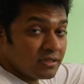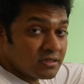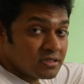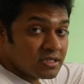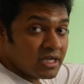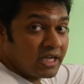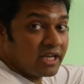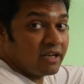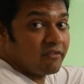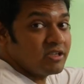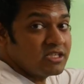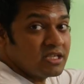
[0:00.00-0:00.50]

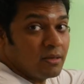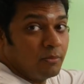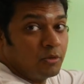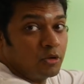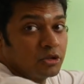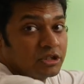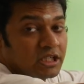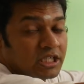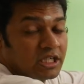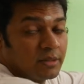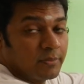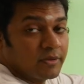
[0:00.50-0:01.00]
Straight away jump to
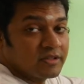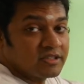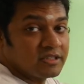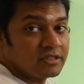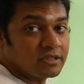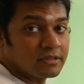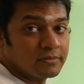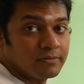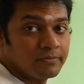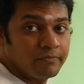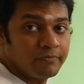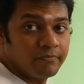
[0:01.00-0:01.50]
30%.
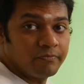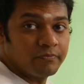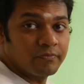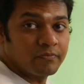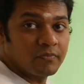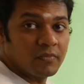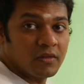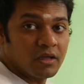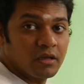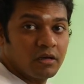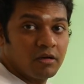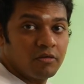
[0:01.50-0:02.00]

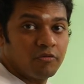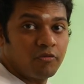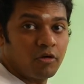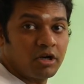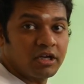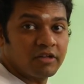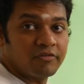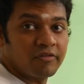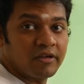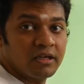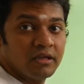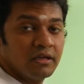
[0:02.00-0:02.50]

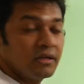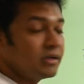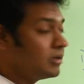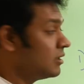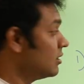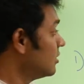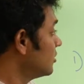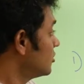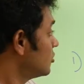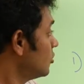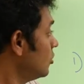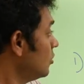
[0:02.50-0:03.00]
45.
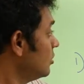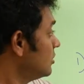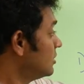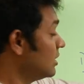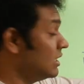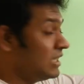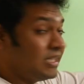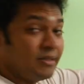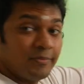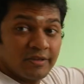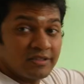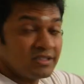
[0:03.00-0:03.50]
So
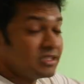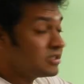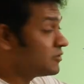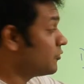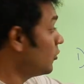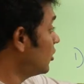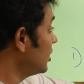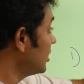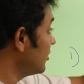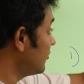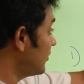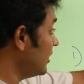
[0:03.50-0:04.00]
30% is
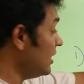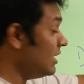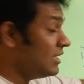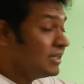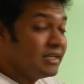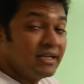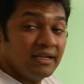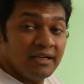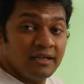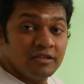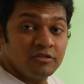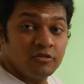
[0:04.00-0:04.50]
45.
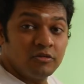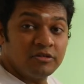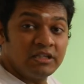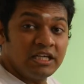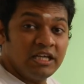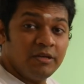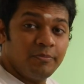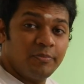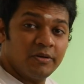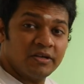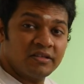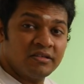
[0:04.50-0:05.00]
So
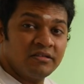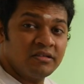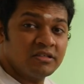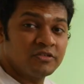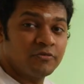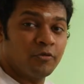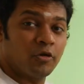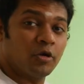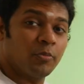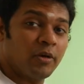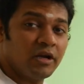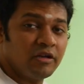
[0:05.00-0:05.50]
3% is
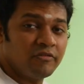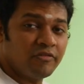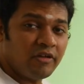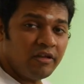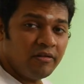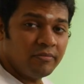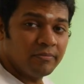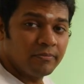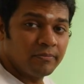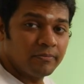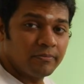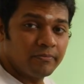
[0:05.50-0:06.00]
4.5.
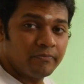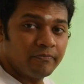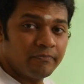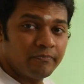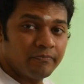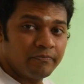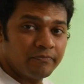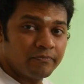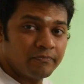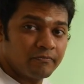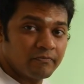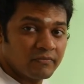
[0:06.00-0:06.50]

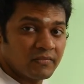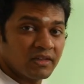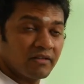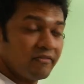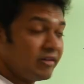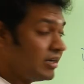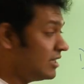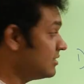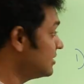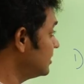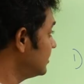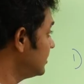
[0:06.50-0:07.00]

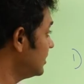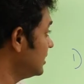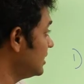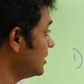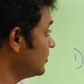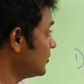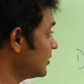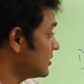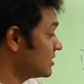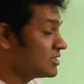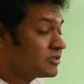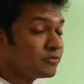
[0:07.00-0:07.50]
When I say
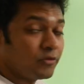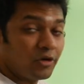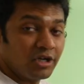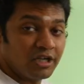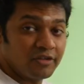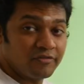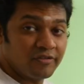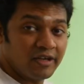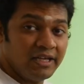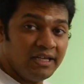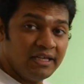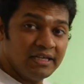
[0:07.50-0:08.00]
30% is
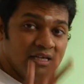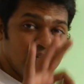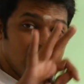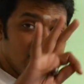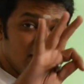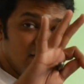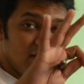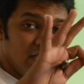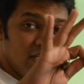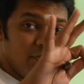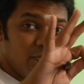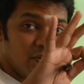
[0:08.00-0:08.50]
45,
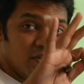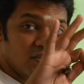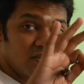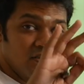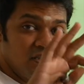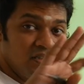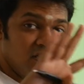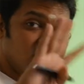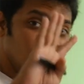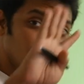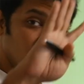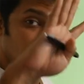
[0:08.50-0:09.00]
3%
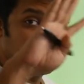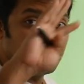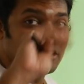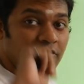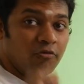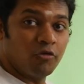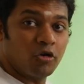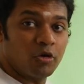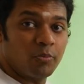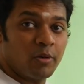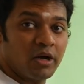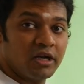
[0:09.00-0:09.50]
is
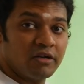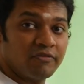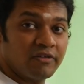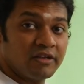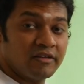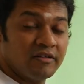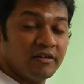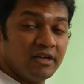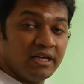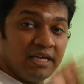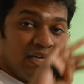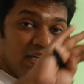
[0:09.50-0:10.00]

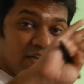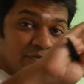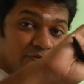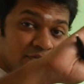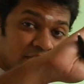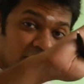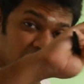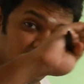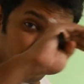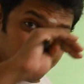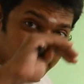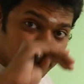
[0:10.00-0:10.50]
4.5. If
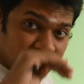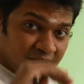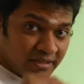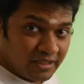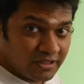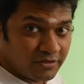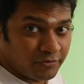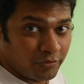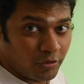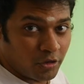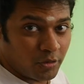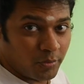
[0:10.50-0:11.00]
3%
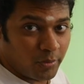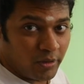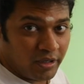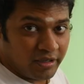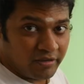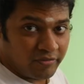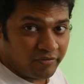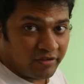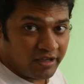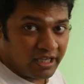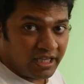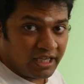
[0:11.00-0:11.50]
is
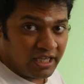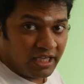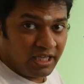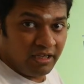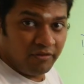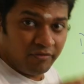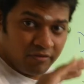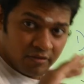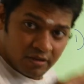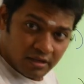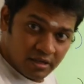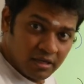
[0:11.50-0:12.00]

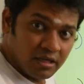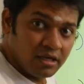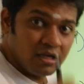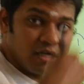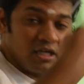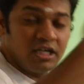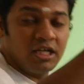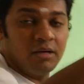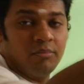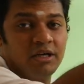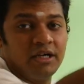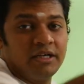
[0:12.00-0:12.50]
4.5,
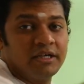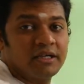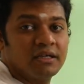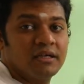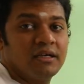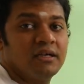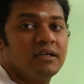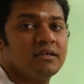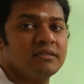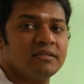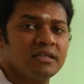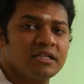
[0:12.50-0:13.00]
double it.
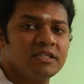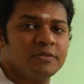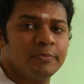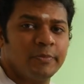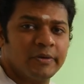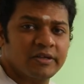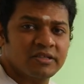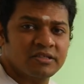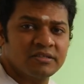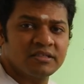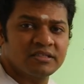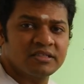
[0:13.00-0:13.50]

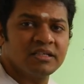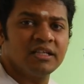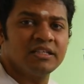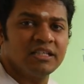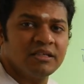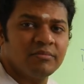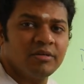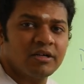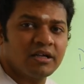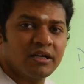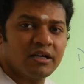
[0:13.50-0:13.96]
6% is nothing but